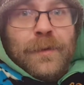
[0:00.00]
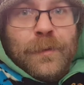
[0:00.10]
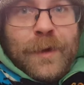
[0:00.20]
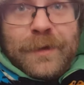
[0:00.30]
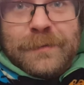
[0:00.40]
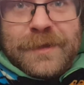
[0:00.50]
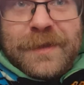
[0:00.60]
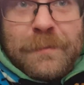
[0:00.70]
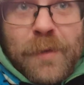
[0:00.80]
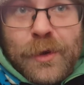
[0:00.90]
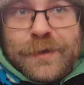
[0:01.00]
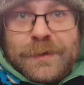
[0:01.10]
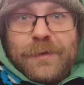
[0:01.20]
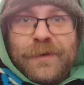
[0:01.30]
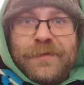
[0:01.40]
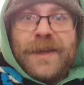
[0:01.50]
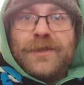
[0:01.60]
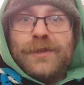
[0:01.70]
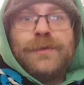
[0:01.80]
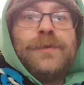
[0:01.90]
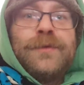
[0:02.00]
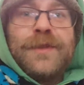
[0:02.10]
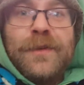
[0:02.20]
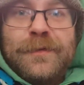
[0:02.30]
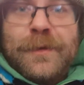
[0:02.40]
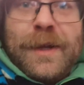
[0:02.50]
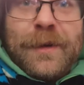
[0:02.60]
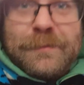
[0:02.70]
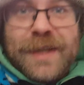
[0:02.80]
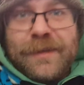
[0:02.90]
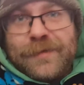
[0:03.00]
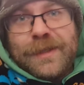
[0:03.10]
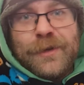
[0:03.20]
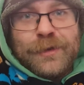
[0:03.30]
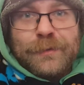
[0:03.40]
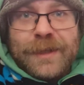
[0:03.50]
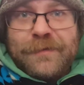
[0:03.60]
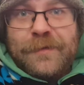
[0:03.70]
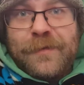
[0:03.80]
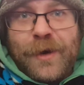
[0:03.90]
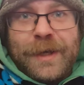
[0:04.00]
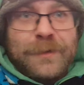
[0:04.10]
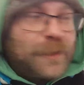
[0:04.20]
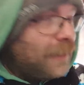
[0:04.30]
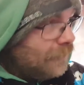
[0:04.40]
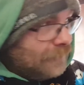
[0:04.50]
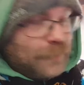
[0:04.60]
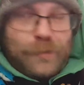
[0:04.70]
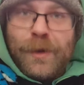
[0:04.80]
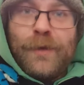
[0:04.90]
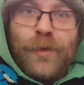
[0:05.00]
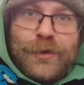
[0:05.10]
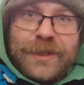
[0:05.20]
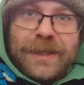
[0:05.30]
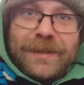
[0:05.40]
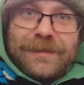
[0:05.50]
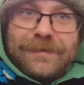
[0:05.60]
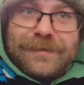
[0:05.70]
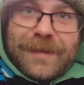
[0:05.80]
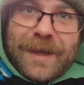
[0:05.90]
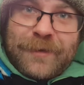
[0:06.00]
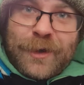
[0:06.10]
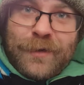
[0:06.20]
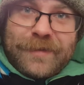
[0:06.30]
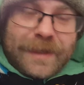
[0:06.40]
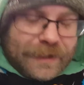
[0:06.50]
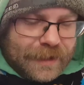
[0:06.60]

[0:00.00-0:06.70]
Welcome to the most professional software update video you will ever find while I do my washing and have a coffee.